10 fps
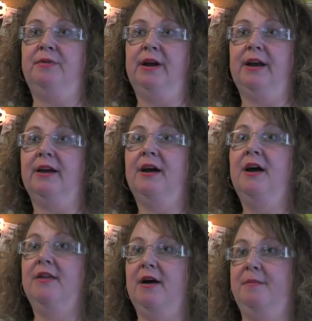bring
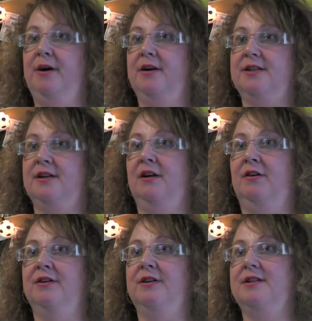their
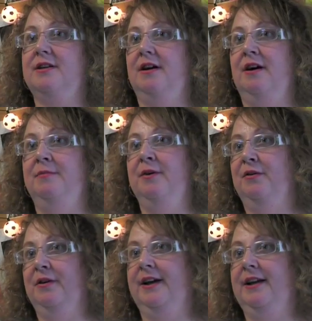personalised
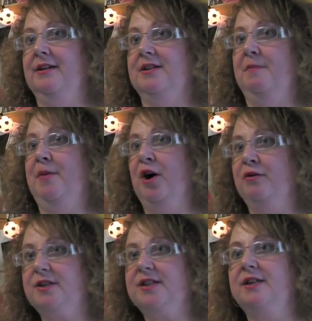belongings, like
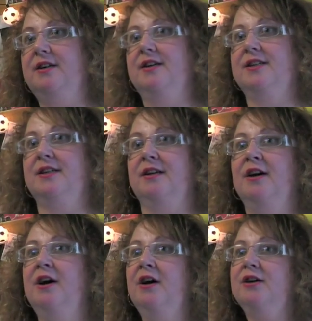posters and
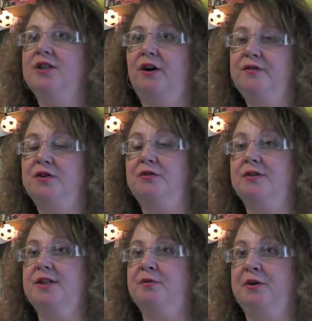soft
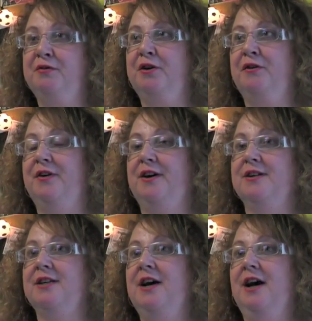toys, quilt
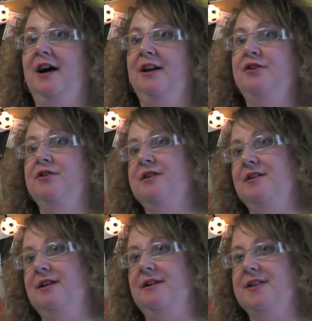covers, and it
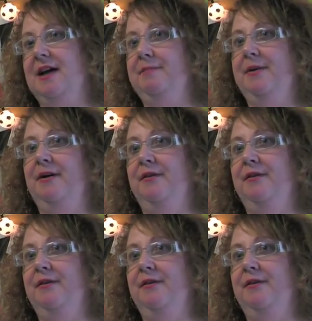just gives that bit